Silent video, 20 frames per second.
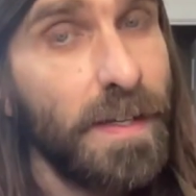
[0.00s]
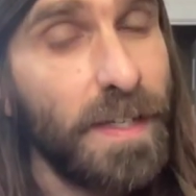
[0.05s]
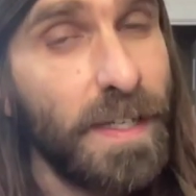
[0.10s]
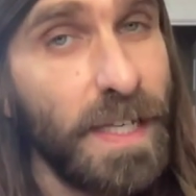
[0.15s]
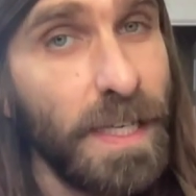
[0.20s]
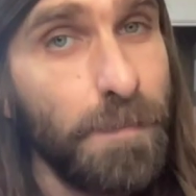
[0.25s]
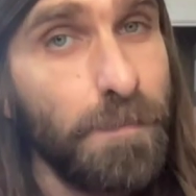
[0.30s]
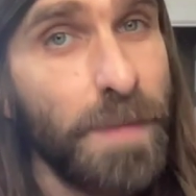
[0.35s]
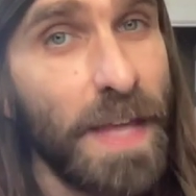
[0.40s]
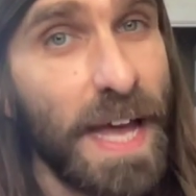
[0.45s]

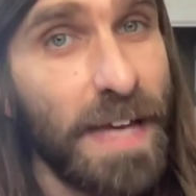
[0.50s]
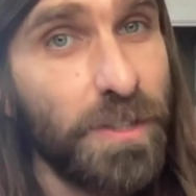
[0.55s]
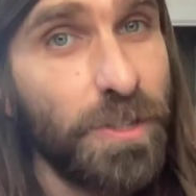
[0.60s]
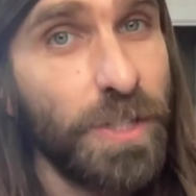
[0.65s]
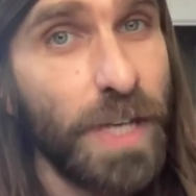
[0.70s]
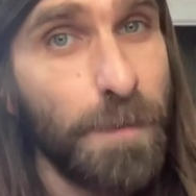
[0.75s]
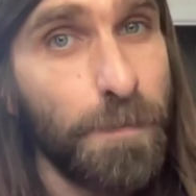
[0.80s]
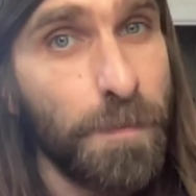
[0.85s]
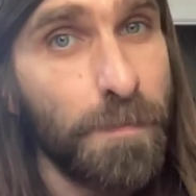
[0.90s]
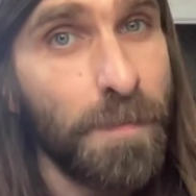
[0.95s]
Keep that
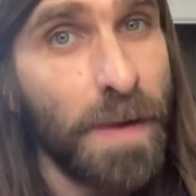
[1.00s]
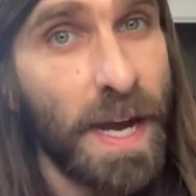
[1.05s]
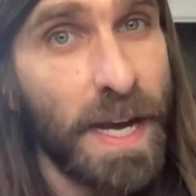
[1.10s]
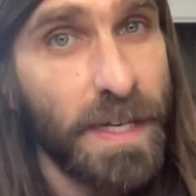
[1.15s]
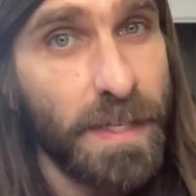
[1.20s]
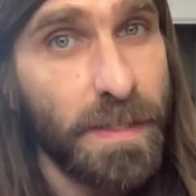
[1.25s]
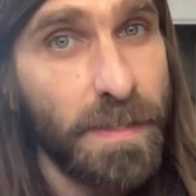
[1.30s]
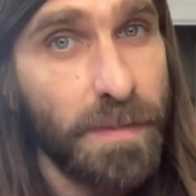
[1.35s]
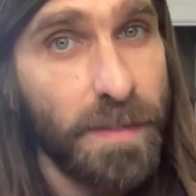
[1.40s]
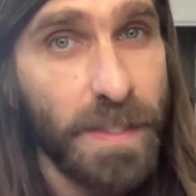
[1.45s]
shape in
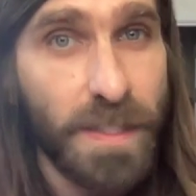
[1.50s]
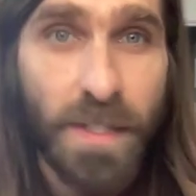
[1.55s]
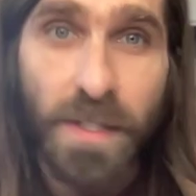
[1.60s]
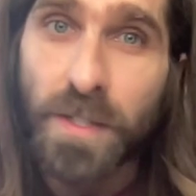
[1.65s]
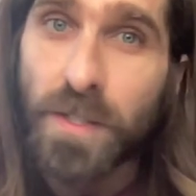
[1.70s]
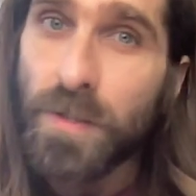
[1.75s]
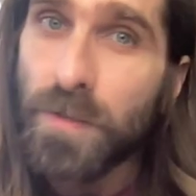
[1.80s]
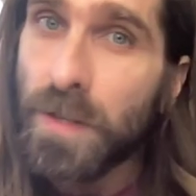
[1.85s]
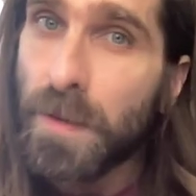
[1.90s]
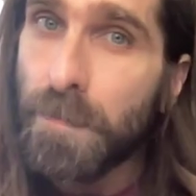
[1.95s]
mind. He's going
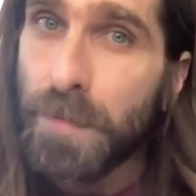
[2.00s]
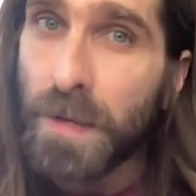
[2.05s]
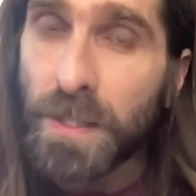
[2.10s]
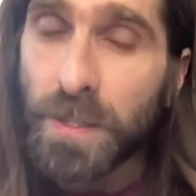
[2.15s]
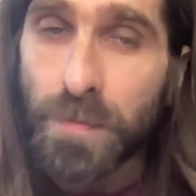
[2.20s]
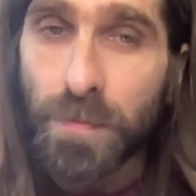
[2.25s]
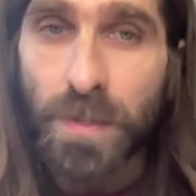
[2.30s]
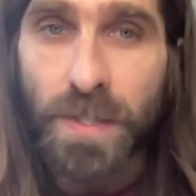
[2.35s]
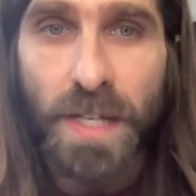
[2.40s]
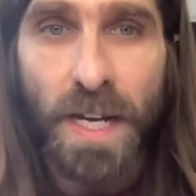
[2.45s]
to do it a
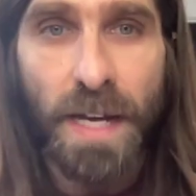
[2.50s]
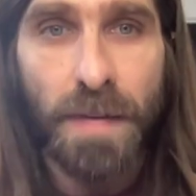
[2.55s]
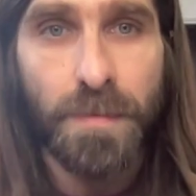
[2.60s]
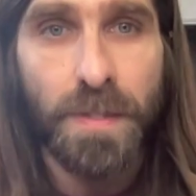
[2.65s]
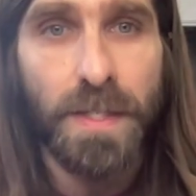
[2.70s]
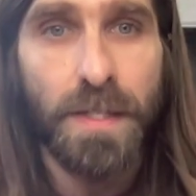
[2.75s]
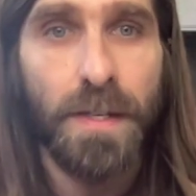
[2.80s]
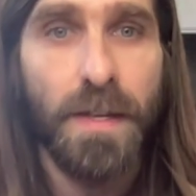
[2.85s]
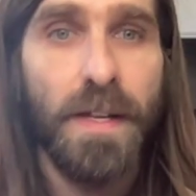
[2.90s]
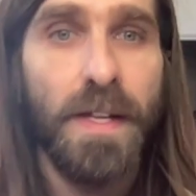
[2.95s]
bunch more
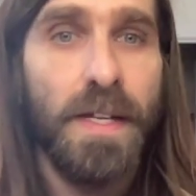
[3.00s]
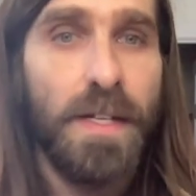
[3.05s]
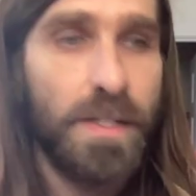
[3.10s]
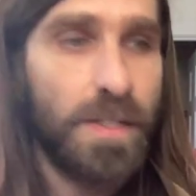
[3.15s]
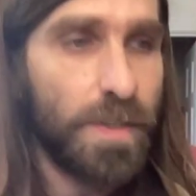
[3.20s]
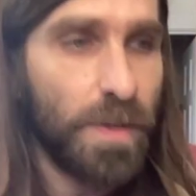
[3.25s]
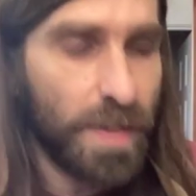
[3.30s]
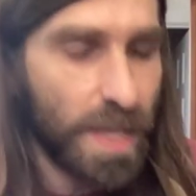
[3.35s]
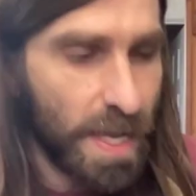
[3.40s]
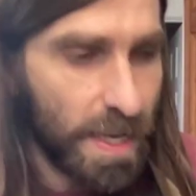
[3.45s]
times.
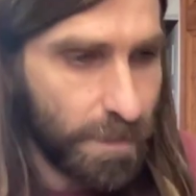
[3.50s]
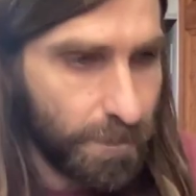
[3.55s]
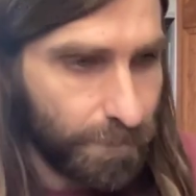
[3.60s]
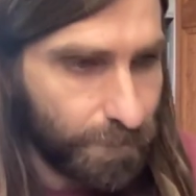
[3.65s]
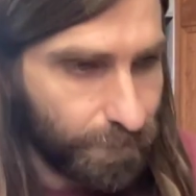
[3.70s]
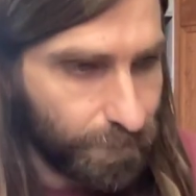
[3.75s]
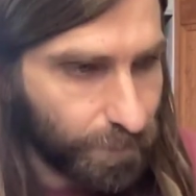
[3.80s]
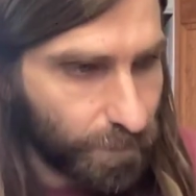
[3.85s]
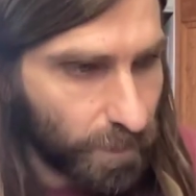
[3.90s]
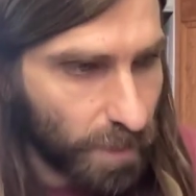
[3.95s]
So
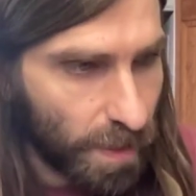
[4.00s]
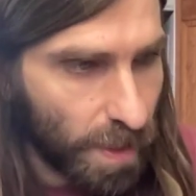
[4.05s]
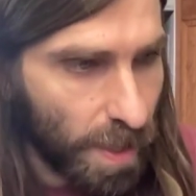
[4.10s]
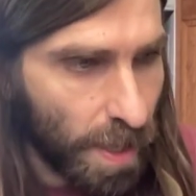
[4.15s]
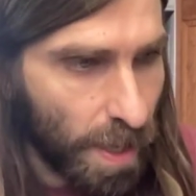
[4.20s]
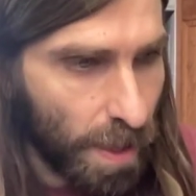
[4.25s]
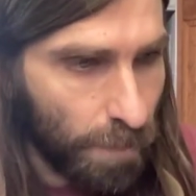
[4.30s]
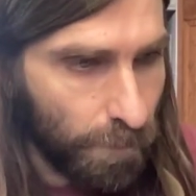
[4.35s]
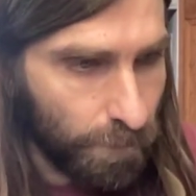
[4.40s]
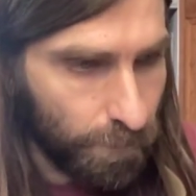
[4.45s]
then
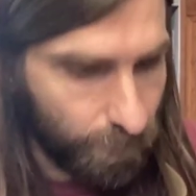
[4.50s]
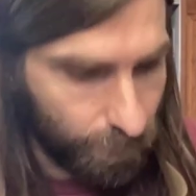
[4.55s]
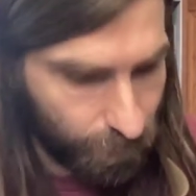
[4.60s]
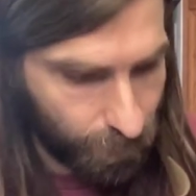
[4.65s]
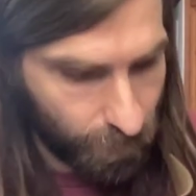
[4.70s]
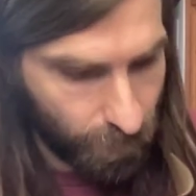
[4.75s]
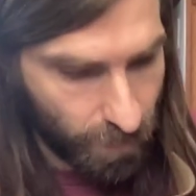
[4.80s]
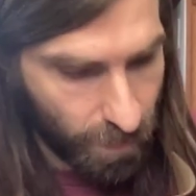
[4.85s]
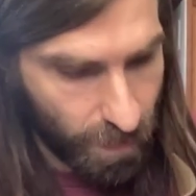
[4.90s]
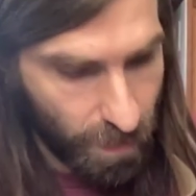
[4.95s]

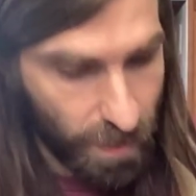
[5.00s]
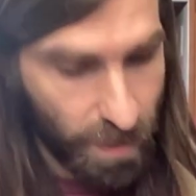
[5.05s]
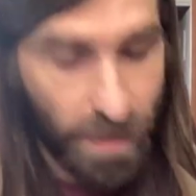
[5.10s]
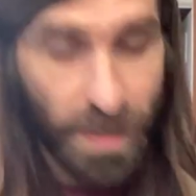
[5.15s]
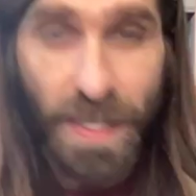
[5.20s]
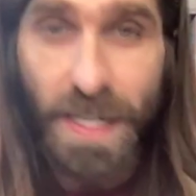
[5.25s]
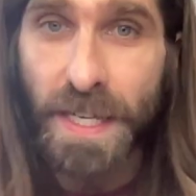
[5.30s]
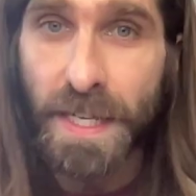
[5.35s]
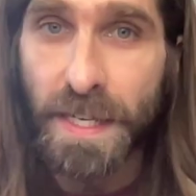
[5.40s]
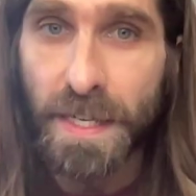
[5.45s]

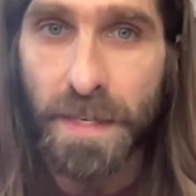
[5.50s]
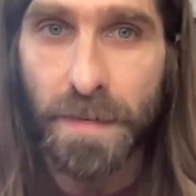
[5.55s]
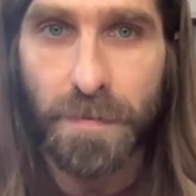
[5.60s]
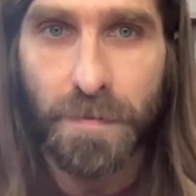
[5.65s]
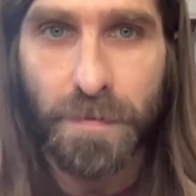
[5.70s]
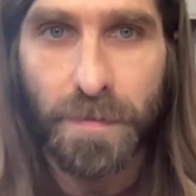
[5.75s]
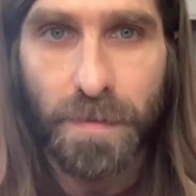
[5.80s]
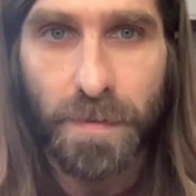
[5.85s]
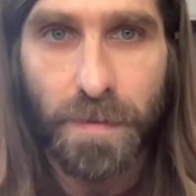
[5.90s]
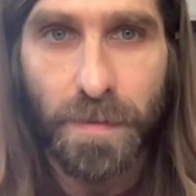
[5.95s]
he
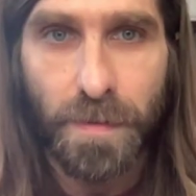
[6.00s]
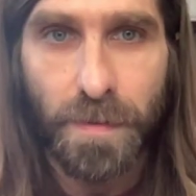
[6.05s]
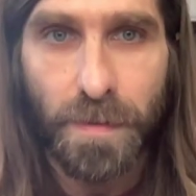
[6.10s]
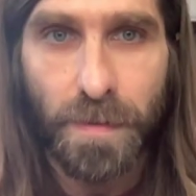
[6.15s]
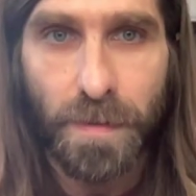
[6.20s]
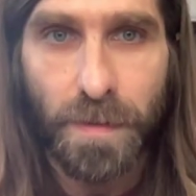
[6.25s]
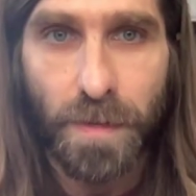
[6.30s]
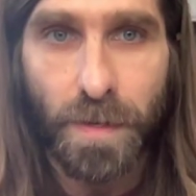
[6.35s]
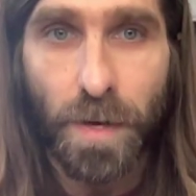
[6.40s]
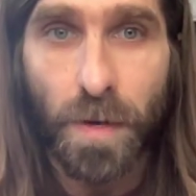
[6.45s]

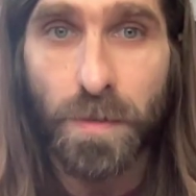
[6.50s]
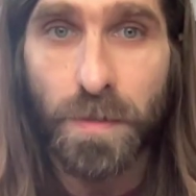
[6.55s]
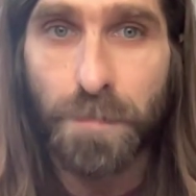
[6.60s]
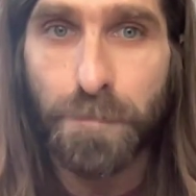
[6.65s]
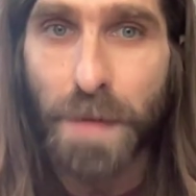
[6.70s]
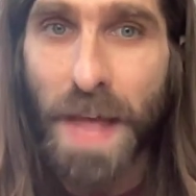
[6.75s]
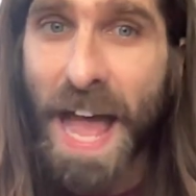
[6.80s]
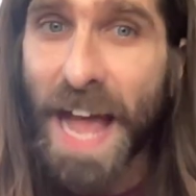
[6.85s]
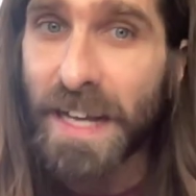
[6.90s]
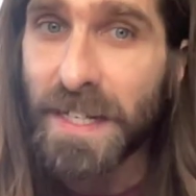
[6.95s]
goes
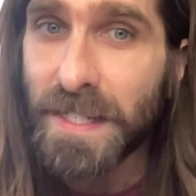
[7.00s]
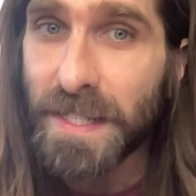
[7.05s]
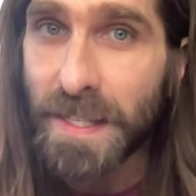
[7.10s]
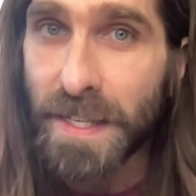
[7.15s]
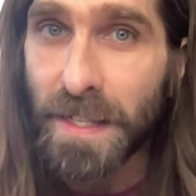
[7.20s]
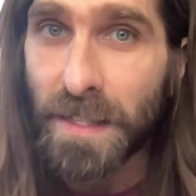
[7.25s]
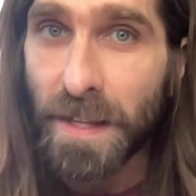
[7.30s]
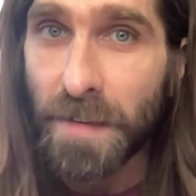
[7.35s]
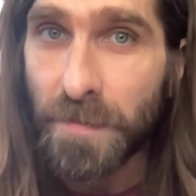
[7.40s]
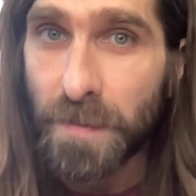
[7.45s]
back to
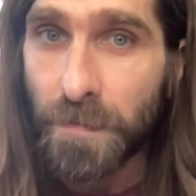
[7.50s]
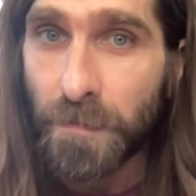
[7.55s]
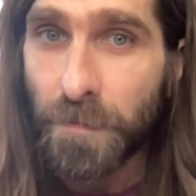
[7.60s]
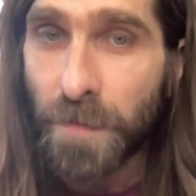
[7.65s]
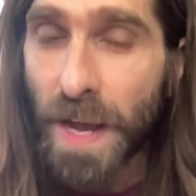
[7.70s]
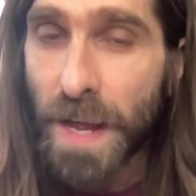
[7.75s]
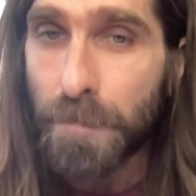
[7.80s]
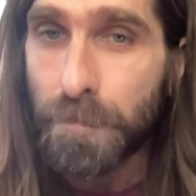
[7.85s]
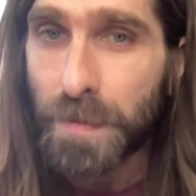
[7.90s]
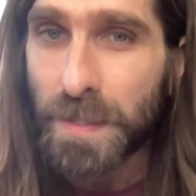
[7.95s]
the 11th
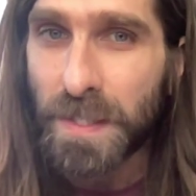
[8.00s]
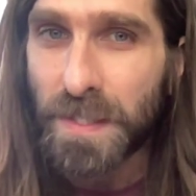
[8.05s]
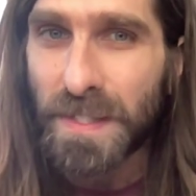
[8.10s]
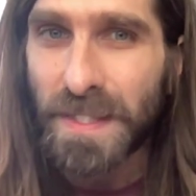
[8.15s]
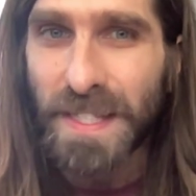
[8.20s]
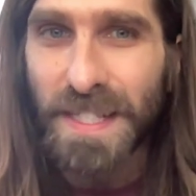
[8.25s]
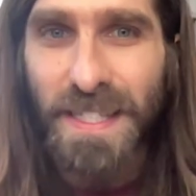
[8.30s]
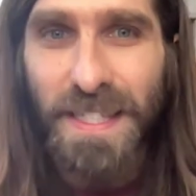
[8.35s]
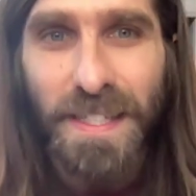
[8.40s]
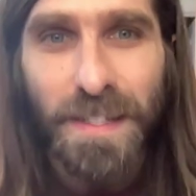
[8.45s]
fret, but does
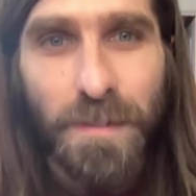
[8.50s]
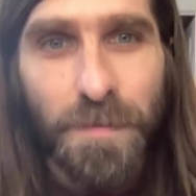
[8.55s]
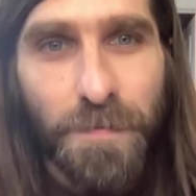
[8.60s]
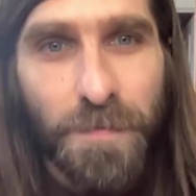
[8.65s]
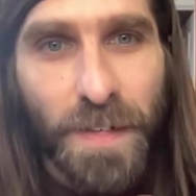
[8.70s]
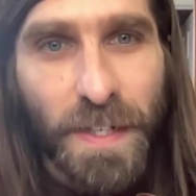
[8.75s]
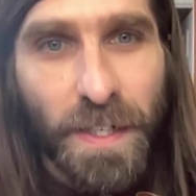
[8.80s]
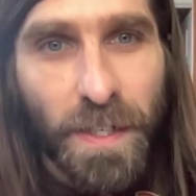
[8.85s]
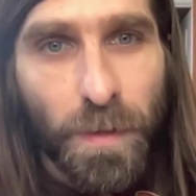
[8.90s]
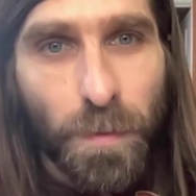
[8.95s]
this little
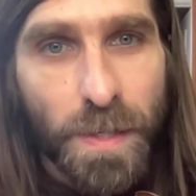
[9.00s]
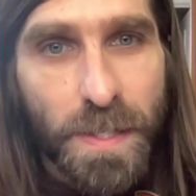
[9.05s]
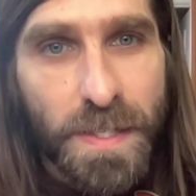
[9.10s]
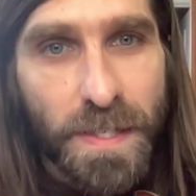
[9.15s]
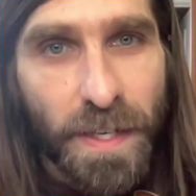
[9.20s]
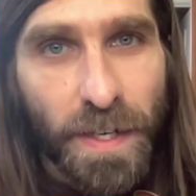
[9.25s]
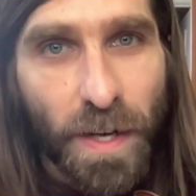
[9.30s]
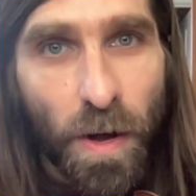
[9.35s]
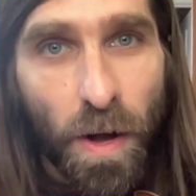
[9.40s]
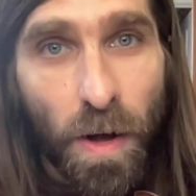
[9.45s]
figure where
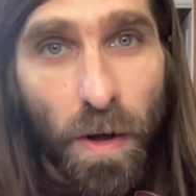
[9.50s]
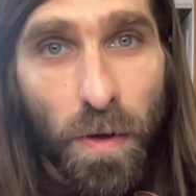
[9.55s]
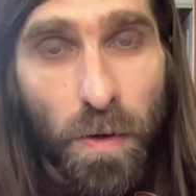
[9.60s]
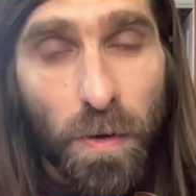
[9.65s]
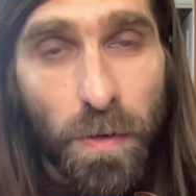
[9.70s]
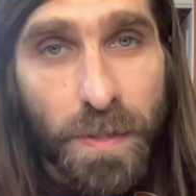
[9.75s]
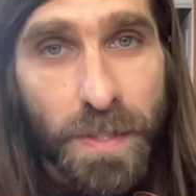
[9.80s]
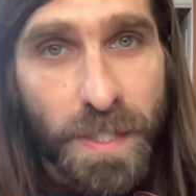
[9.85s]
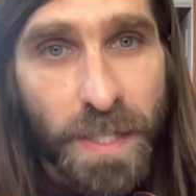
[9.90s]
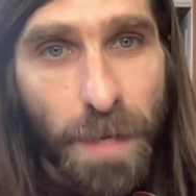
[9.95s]
it's like all
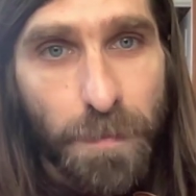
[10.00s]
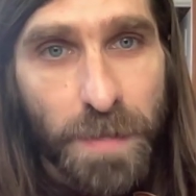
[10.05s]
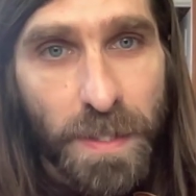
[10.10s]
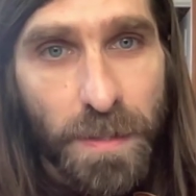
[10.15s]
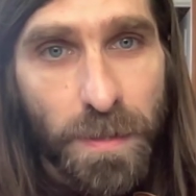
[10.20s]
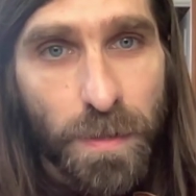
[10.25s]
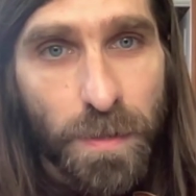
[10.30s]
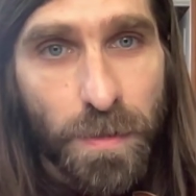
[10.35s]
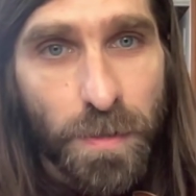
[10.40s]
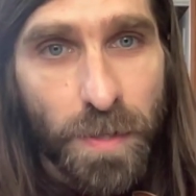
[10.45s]
whole steps
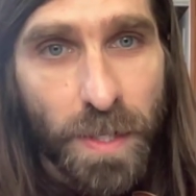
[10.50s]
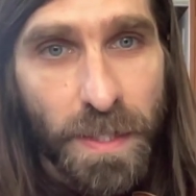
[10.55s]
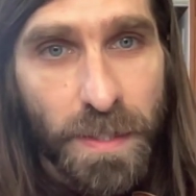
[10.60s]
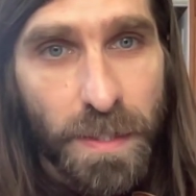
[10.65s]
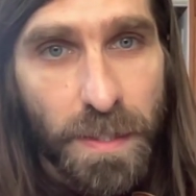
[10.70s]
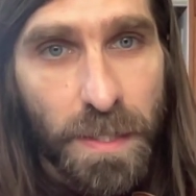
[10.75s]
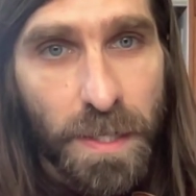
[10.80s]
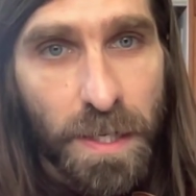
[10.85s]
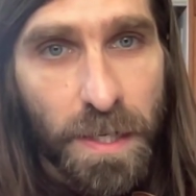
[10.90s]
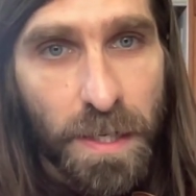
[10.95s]
on 2 strings.